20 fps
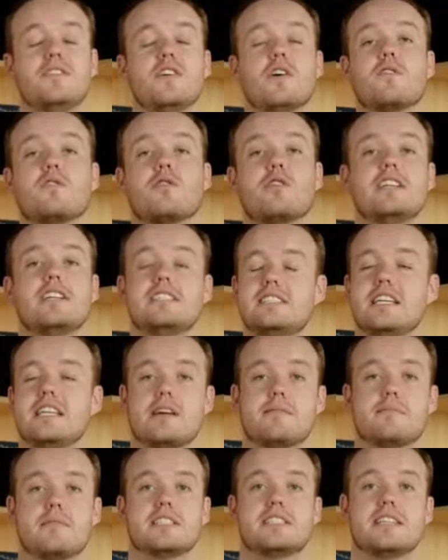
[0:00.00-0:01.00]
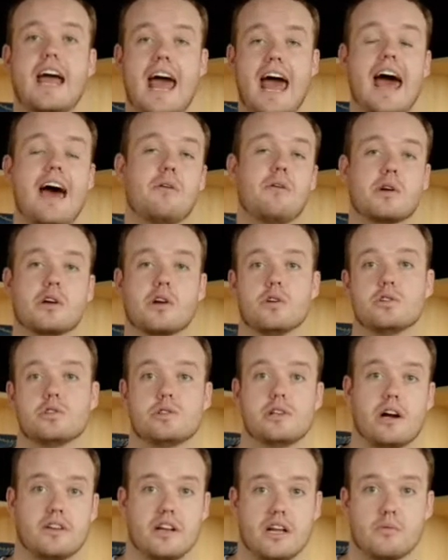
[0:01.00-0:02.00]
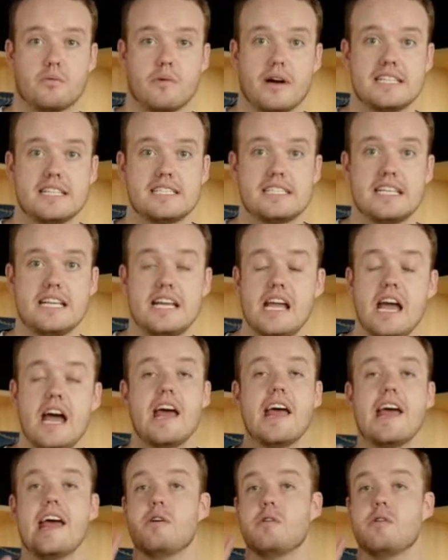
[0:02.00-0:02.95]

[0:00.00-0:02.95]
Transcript: feel free to DM us at what goes around NYC.